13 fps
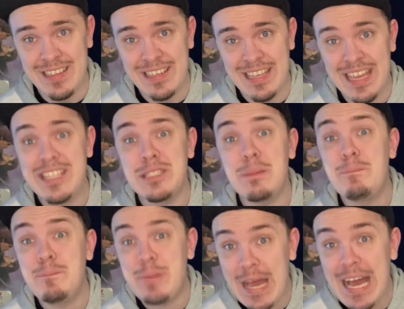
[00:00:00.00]
It's
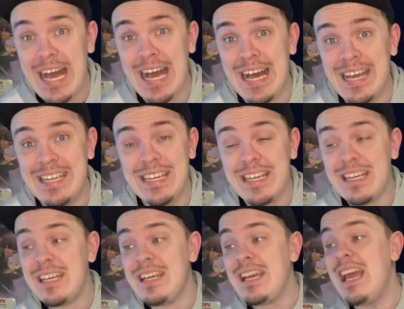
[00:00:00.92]
bad.
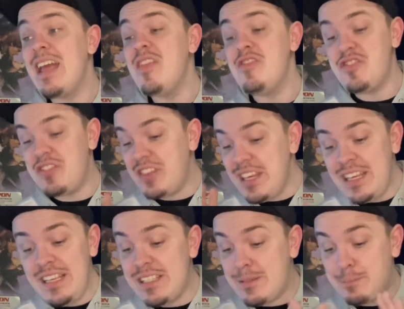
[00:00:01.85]
And
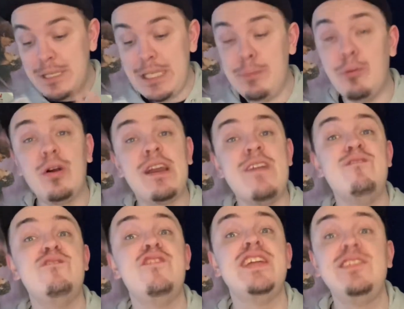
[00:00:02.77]
these people
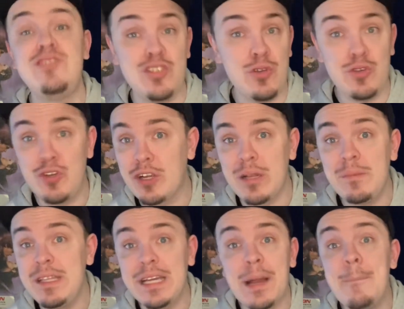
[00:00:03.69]
convince you you're going to
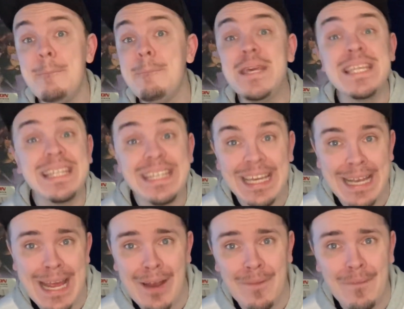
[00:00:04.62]
be like a
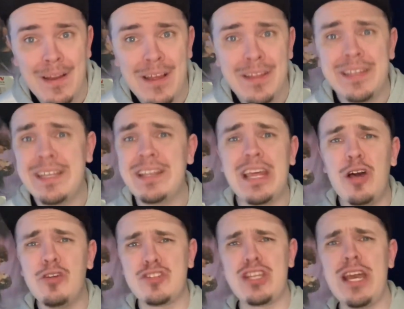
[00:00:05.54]
millionaire. Like, they
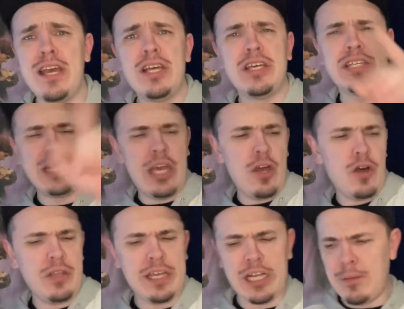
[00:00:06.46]
all say, like, they
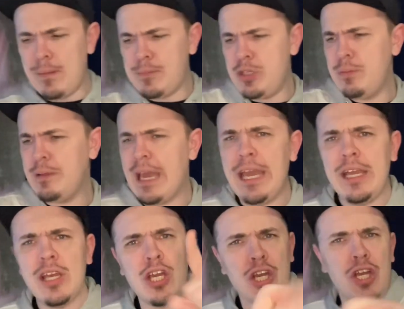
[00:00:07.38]
all like come up to you and be like,
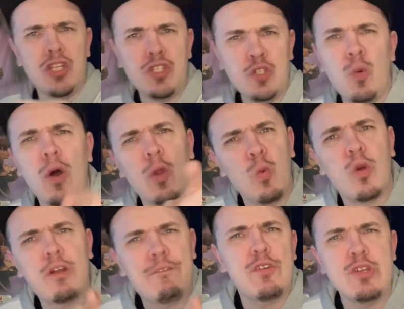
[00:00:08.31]
hey, do you want to
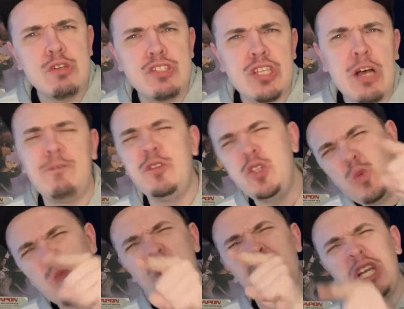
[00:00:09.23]
work for yourself? Do you
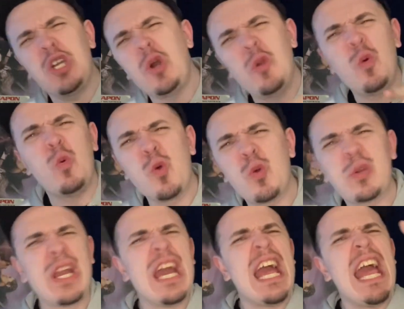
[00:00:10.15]
want to go to
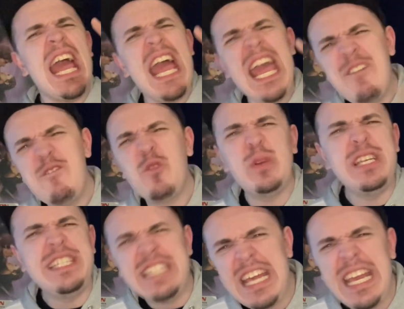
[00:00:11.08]
work every
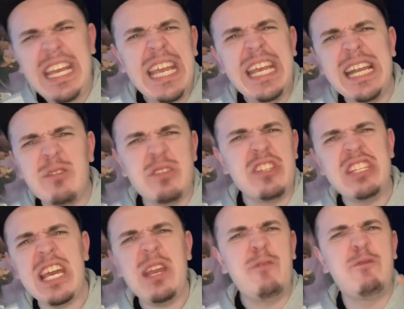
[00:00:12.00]
day, 8 hours a
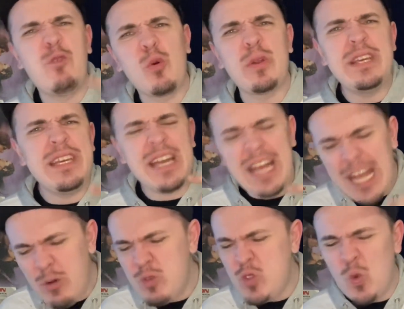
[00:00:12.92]
day, 40
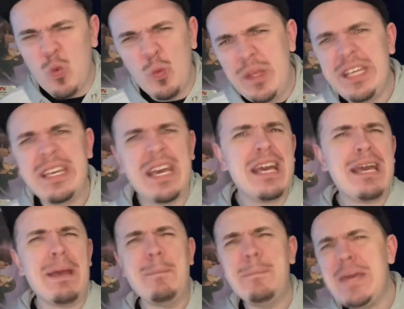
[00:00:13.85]
hours a week,
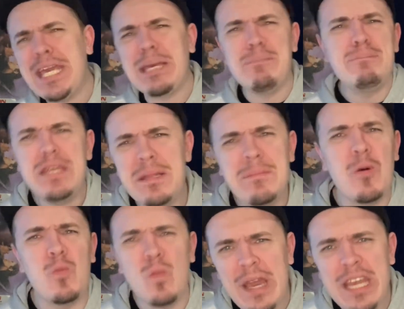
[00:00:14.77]
and make
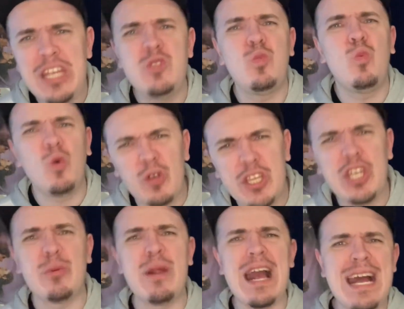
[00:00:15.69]
minimum wage, work
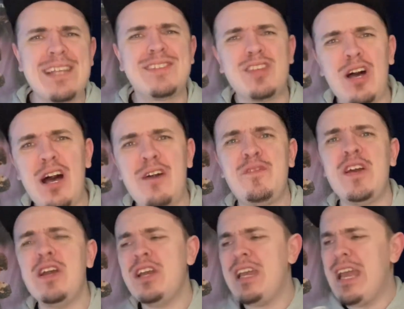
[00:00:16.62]
your ass off,
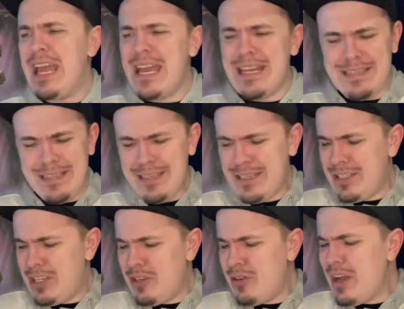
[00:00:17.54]
and
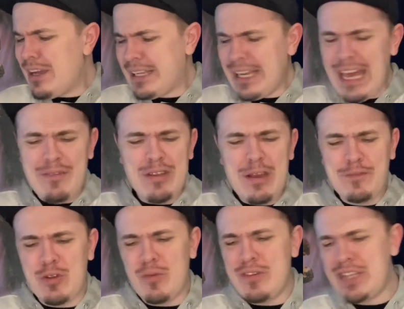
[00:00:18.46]
you're not going to have enough
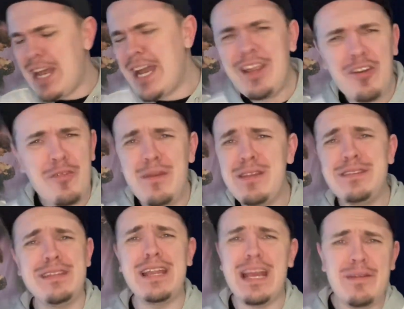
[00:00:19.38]
to retirement
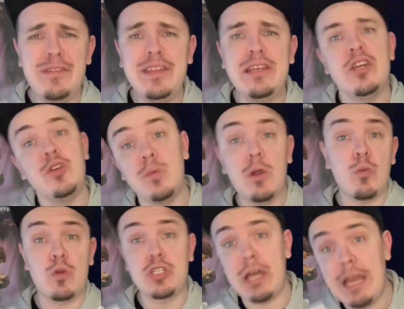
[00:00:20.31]
and everything? You want
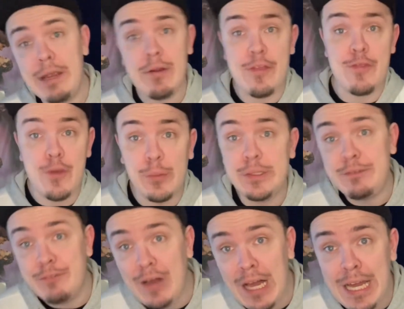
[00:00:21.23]
to retire at
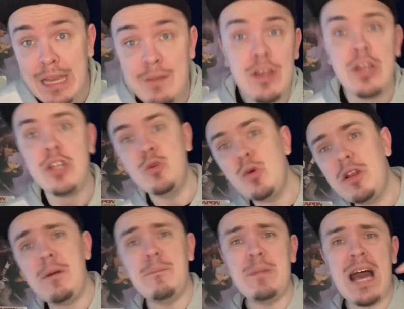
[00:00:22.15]
35? You want
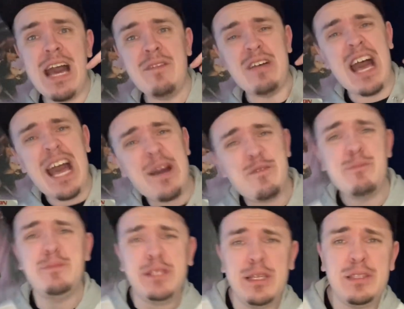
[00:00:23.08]
to have
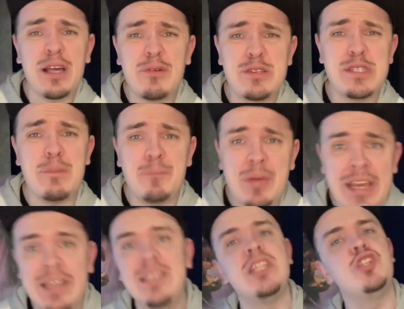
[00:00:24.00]
$500,000 in the
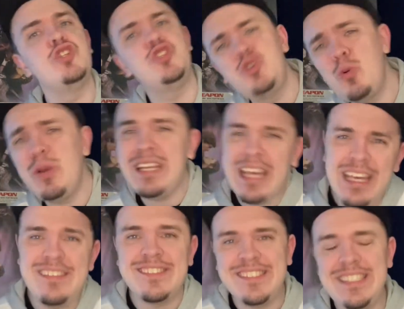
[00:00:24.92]
bank? Then join
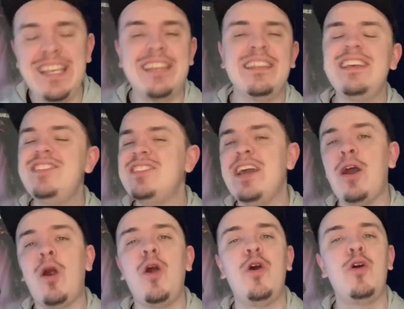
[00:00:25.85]
ACN. They say
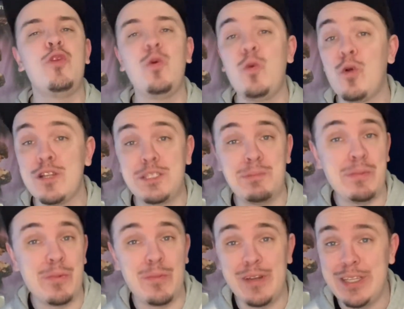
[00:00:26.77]
all the words
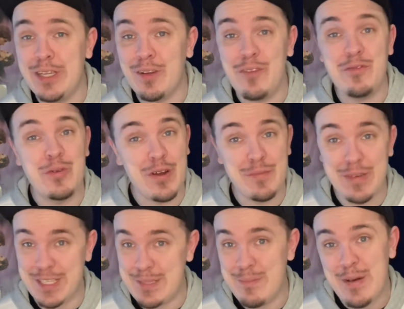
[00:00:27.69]
people want to hear if you want to
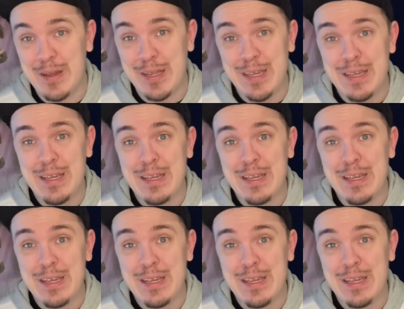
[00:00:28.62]
make some money.